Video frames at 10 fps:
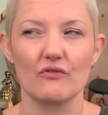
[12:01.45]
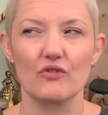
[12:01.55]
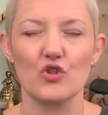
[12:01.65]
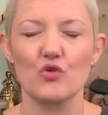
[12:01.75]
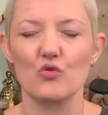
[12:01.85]

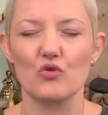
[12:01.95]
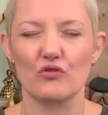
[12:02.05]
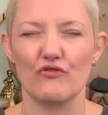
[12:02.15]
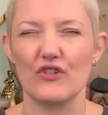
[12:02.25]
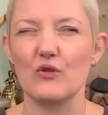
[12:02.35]

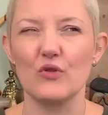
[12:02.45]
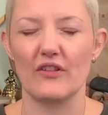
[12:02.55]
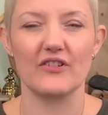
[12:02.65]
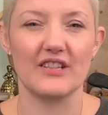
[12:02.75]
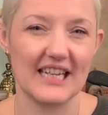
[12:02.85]
feel that
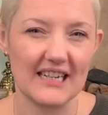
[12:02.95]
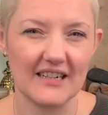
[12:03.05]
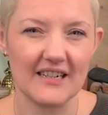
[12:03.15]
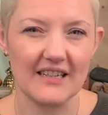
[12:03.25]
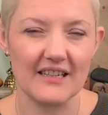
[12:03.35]
they're there.
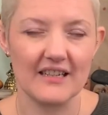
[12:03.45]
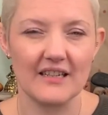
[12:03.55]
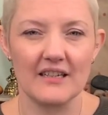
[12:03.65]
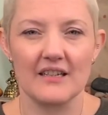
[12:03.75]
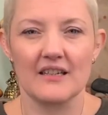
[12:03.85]

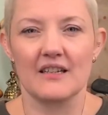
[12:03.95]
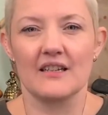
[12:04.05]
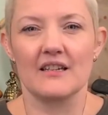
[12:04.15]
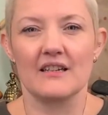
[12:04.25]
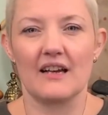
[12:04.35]

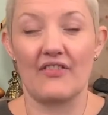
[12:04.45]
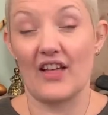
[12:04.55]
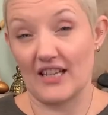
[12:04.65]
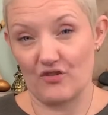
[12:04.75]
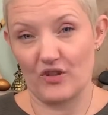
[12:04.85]
And
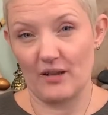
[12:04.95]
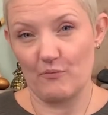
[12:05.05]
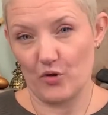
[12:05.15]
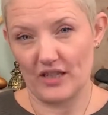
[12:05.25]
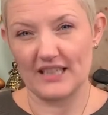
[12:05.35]
that's a really
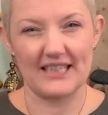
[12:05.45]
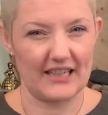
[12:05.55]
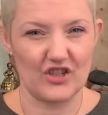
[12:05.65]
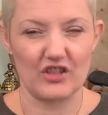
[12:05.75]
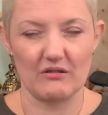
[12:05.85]
important
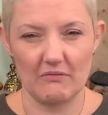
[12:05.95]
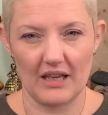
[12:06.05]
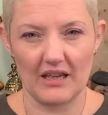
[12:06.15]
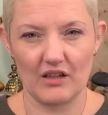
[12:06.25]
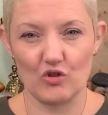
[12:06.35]
distinction to
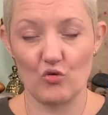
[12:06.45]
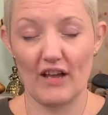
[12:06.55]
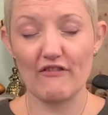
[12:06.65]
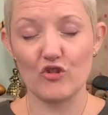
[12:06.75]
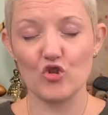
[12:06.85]
make. So
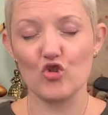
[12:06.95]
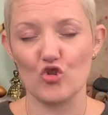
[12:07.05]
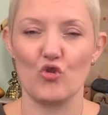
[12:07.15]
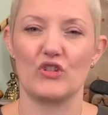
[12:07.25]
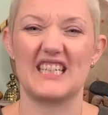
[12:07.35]
if you do
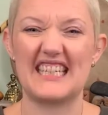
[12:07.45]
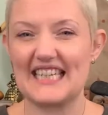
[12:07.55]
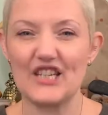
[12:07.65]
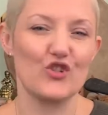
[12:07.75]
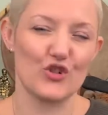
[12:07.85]
not
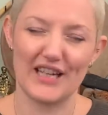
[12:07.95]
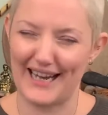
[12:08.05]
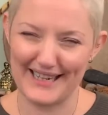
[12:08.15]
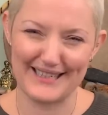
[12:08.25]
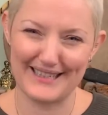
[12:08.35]
see your
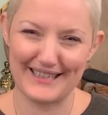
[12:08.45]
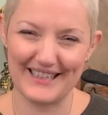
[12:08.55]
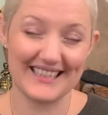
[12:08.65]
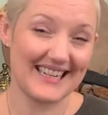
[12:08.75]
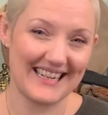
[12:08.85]
guides
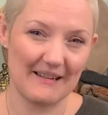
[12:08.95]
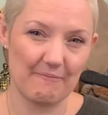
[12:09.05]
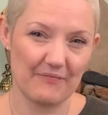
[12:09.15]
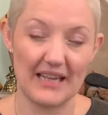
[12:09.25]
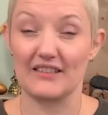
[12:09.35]
today,
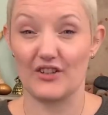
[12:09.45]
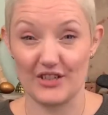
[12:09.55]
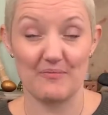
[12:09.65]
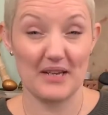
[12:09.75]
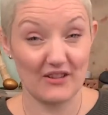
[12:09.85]
it
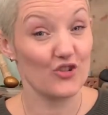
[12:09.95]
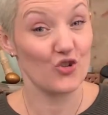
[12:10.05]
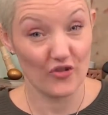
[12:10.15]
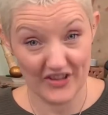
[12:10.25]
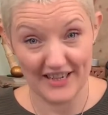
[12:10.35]
doesn't mean they're
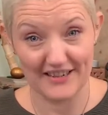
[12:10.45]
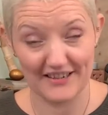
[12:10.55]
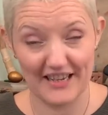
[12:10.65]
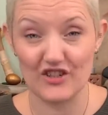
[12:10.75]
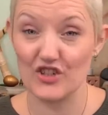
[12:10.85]
not there.
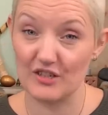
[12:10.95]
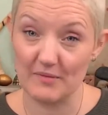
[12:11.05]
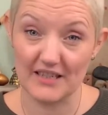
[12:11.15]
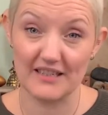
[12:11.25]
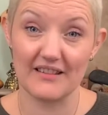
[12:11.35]
It just
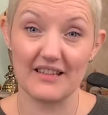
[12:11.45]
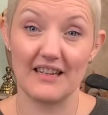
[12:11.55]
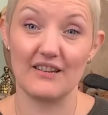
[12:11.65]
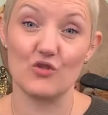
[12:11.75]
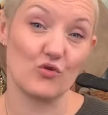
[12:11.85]
means that
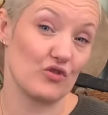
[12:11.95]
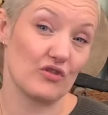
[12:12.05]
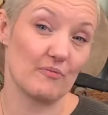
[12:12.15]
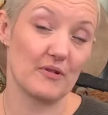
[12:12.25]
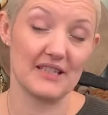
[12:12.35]
they don't
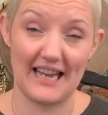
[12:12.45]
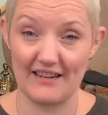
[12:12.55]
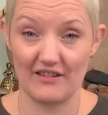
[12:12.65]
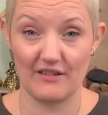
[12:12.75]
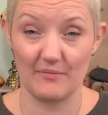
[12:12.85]

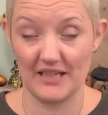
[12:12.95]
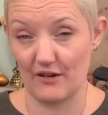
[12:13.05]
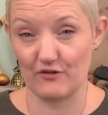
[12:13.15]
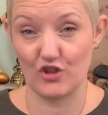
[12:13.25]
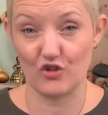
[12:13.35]
present
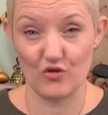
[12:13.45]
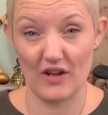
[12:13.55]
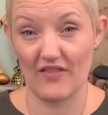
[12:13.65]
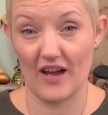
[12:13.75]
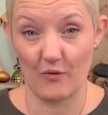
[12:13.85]
themselves to you
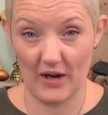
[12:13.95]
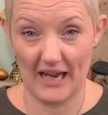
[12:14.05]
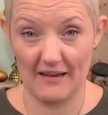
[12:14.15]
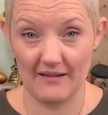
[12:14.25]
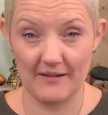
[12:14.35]
in that
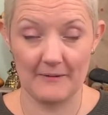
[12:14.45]
way.